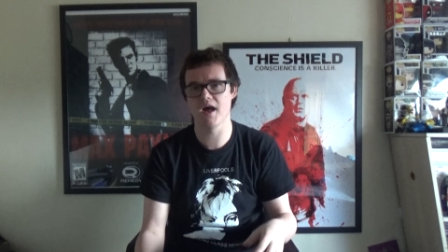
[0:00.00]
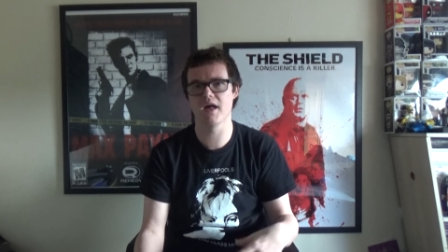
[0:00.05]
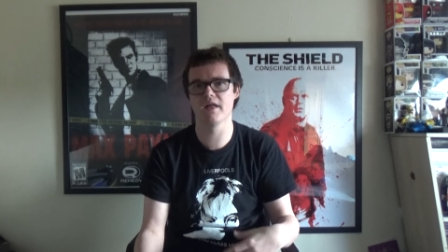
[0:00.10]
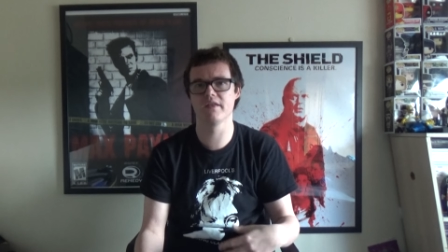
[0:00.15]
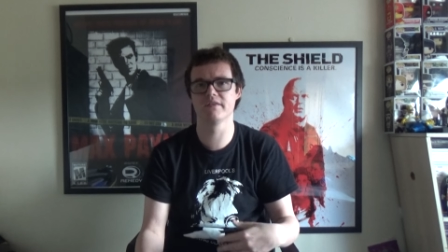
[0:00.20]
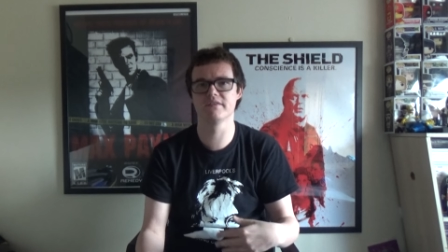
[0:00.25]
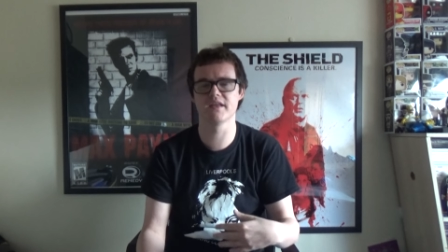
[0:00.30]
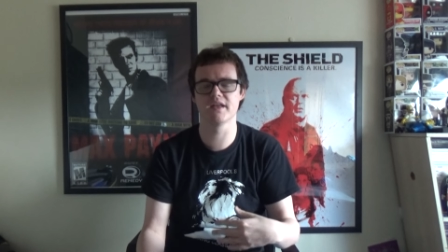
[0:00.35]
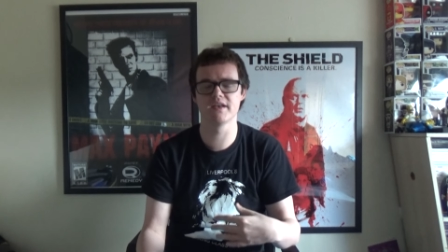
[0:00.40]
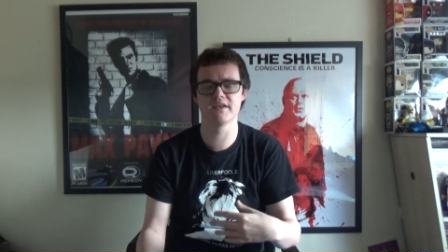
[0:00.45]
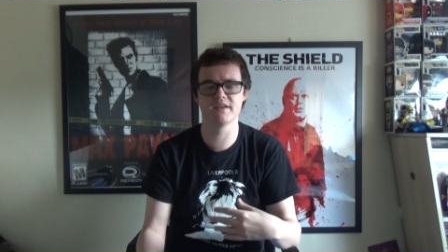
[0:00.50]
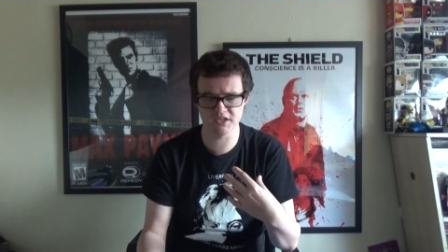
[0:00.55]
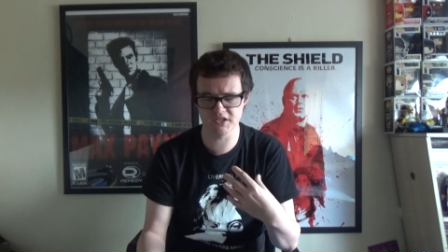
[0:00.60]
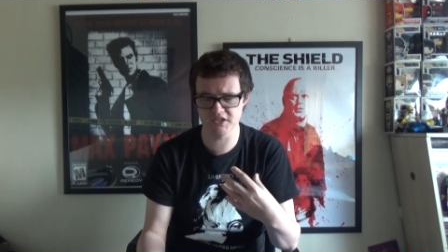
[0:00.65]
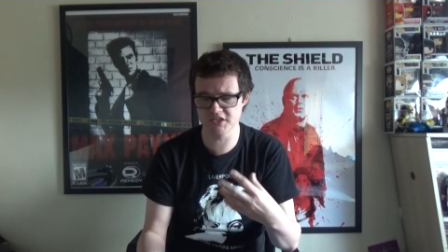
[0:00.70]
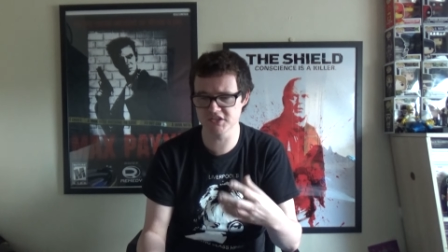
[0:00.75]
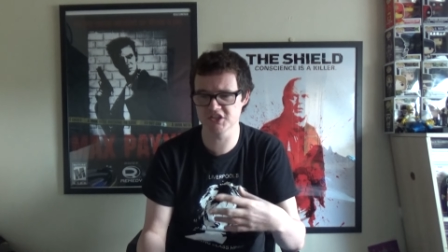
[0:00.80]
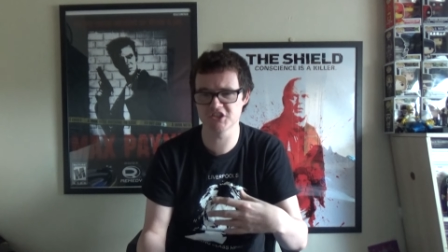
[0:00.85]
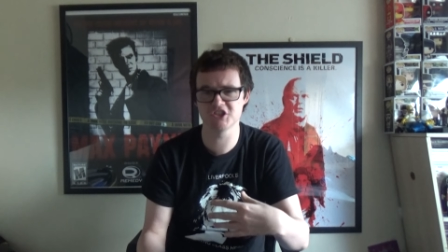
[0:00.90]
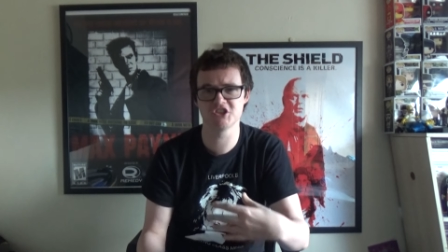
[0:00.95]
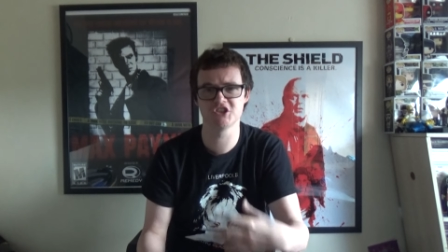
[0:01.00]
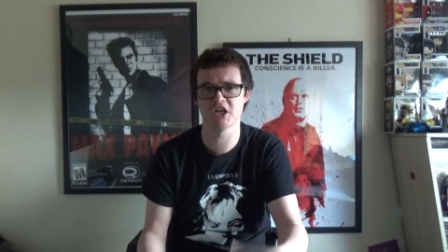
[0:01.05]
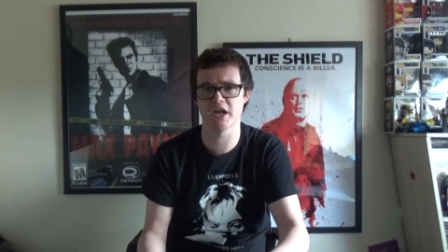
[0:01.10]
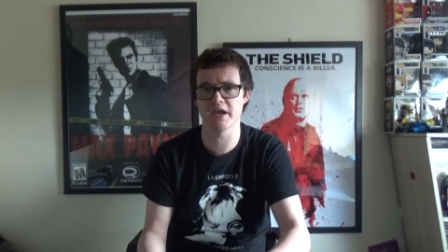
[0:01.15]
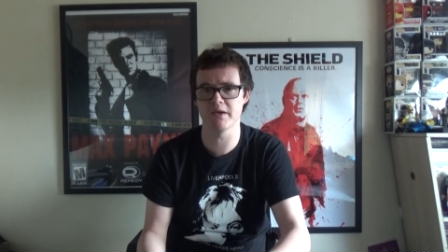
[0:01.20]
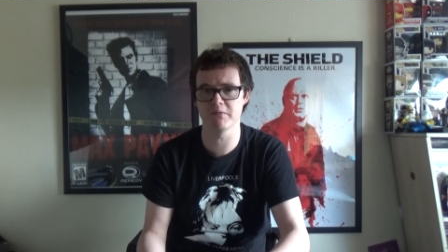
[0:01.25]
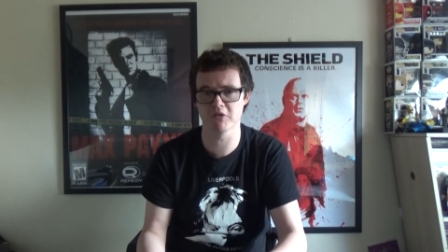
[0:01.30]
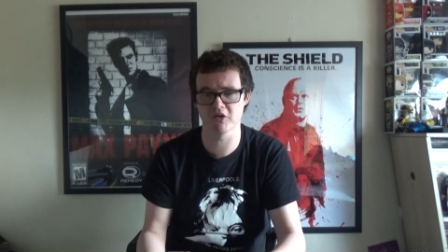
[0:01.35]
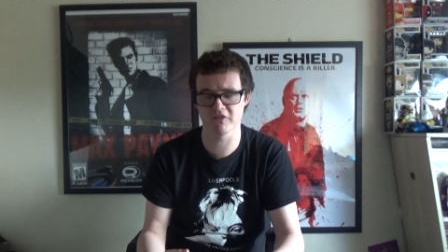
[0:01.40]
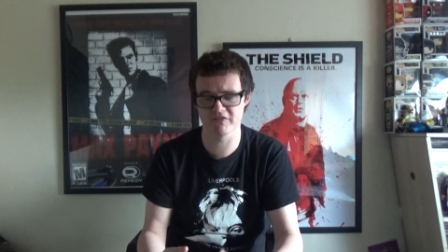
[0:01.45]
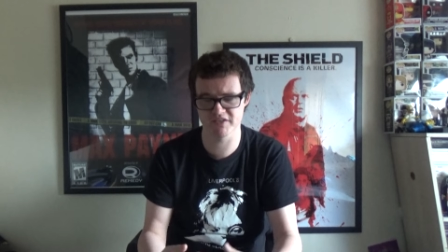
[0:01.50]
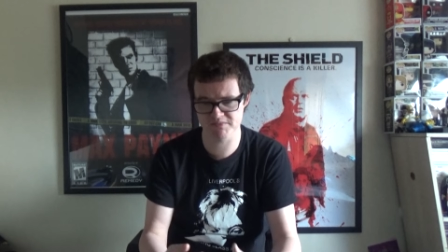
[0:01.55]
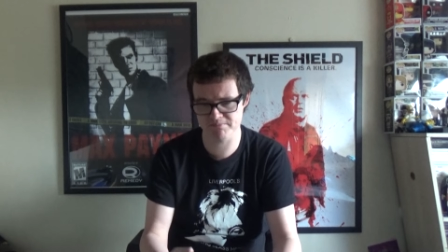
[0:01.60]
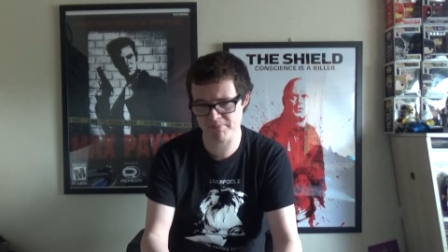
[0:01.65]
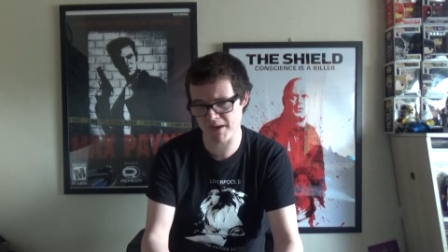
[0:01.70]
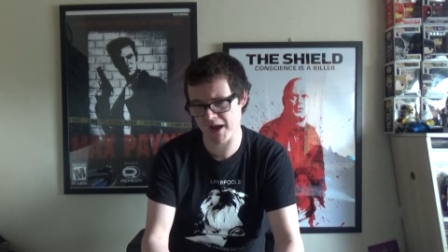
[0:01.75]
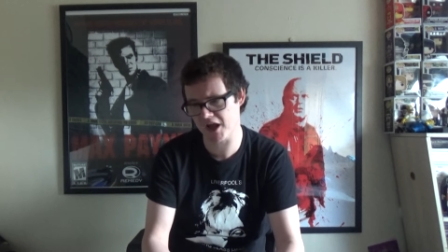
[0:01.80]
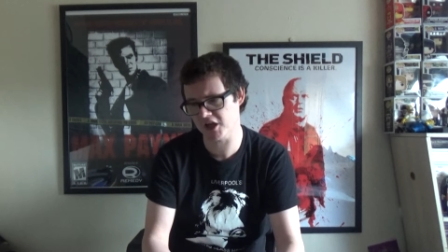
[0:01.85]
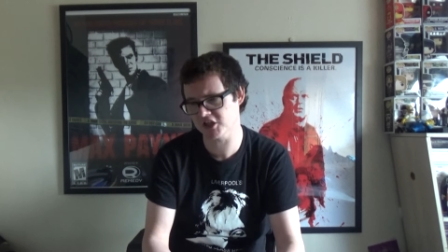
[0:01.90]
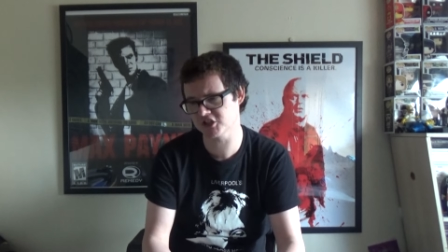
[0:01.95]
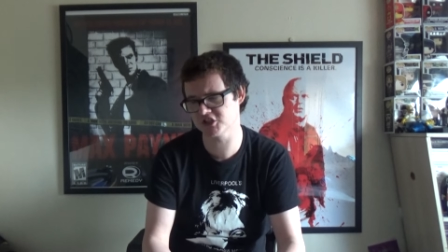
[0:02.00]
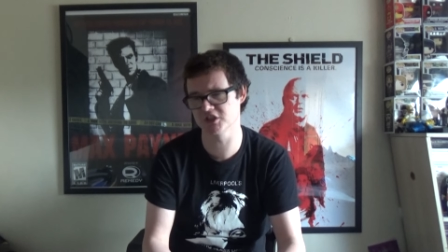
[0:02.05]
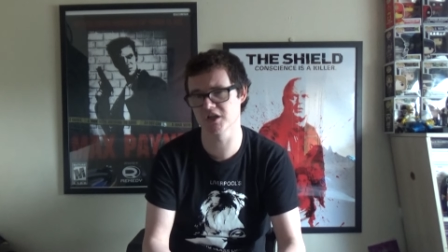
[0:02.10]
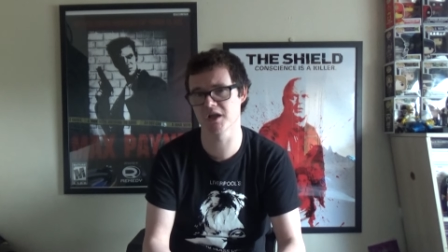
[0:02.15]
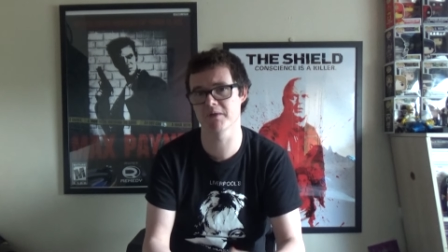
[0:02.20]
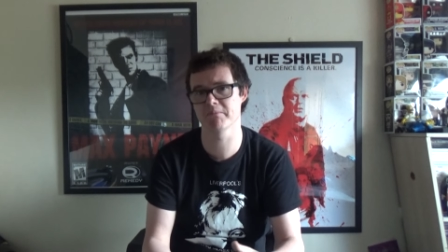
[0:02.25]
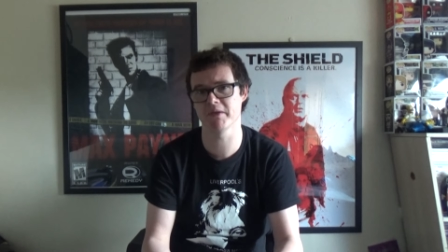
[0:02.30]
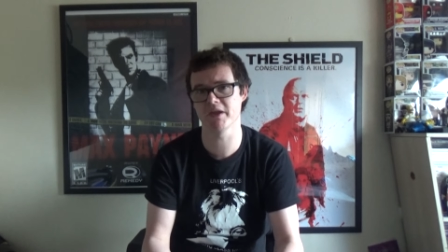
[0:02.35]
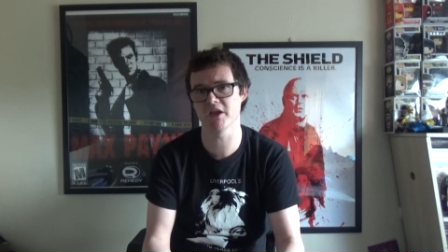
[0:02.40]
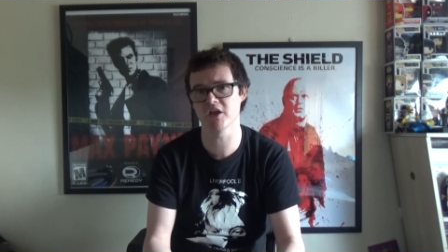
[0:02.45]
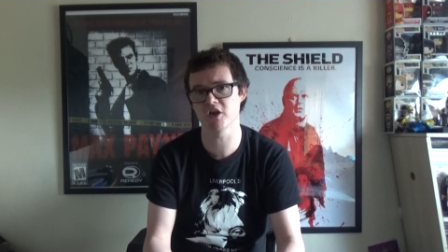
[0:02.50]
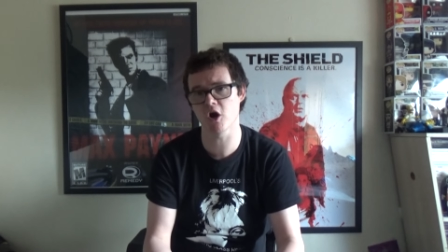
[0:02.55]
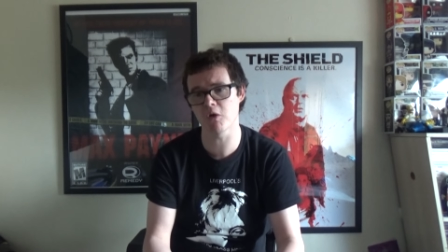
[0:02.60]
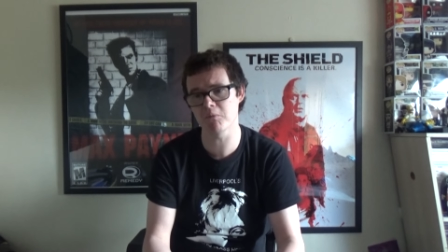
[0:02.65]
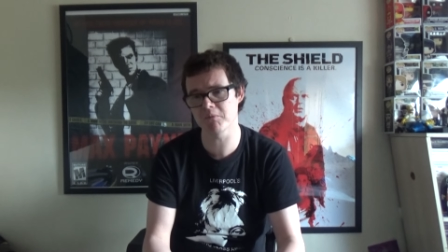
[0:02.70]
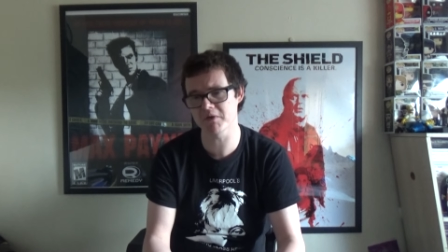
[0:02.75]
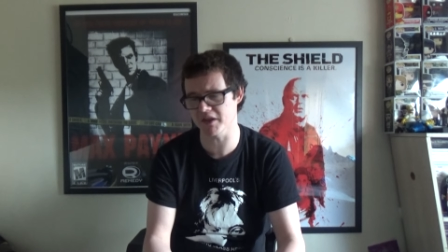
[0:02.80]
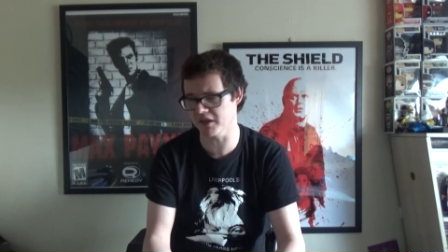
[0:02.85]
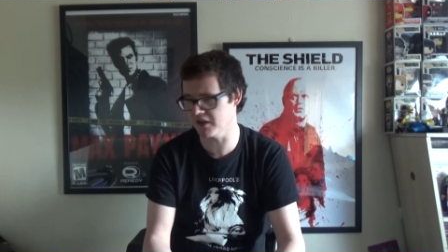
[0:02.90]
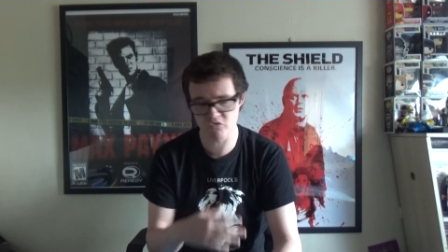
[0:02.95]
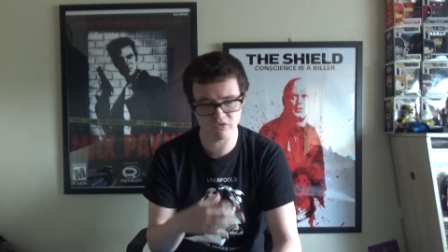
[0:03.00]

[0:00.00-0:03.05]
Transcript: and then he's ashamed of his passion, of being comedy,